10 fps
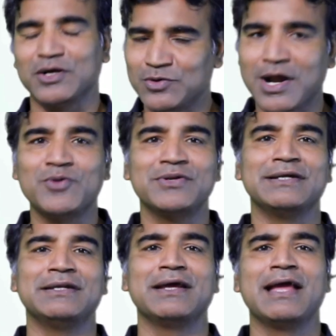
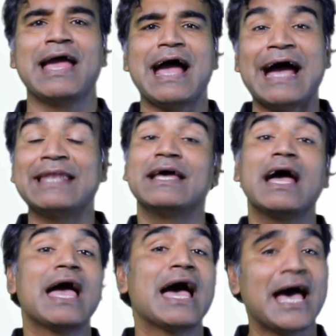grounded and
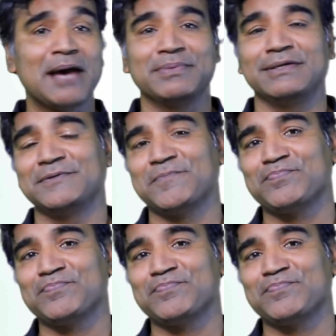happy.